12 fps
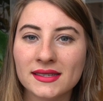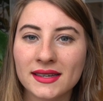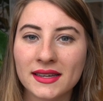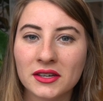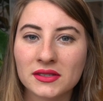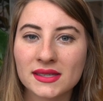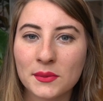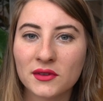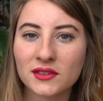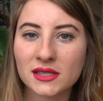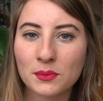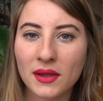to kill some
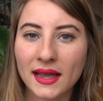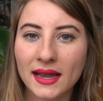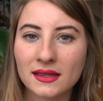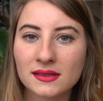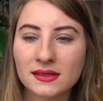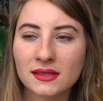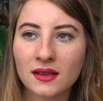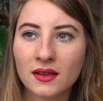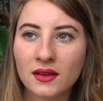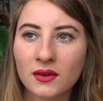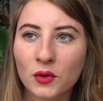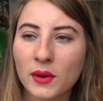of his plants,
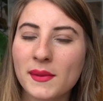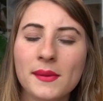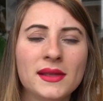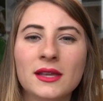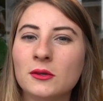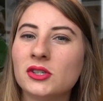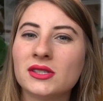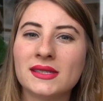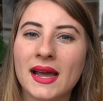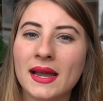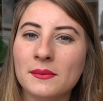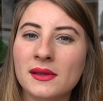or maybe they were just
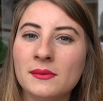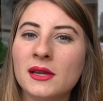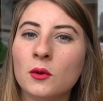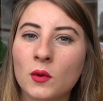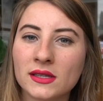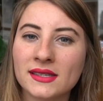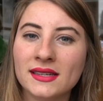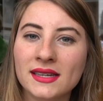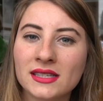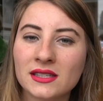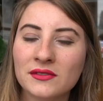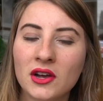dying. Maybe it wasn't
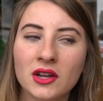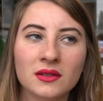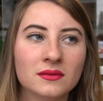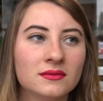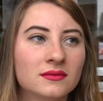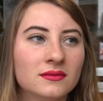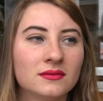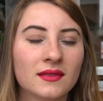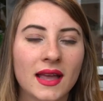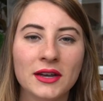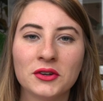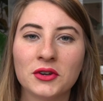his fault.
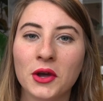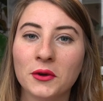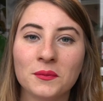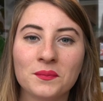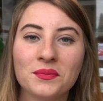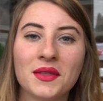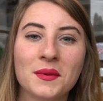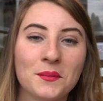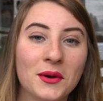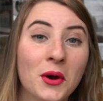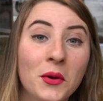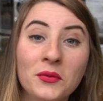I don't know.
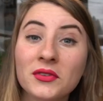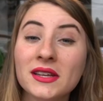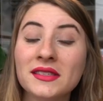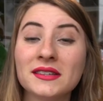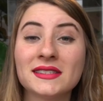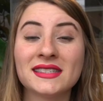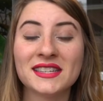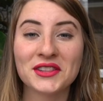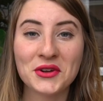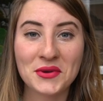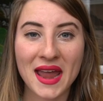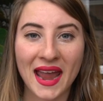But hopefully they're
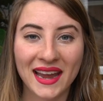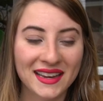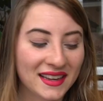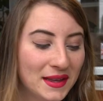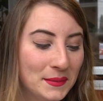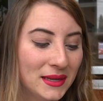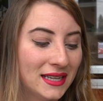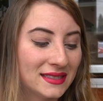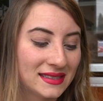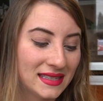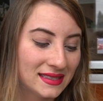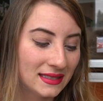still okay,
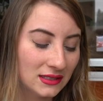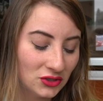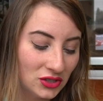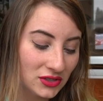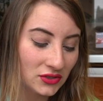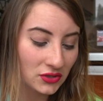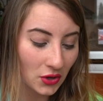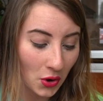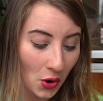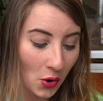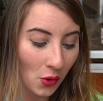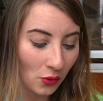because this is just
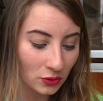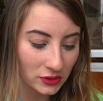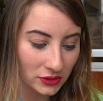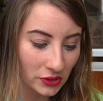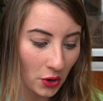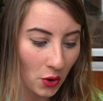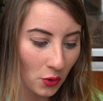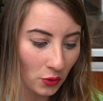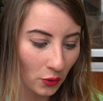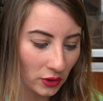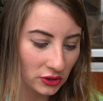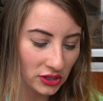so
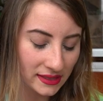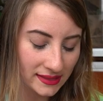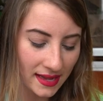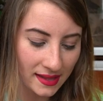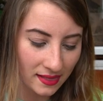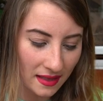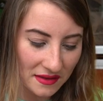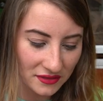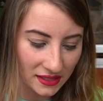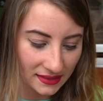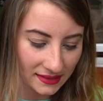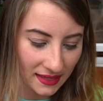gorgeous. I
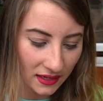love this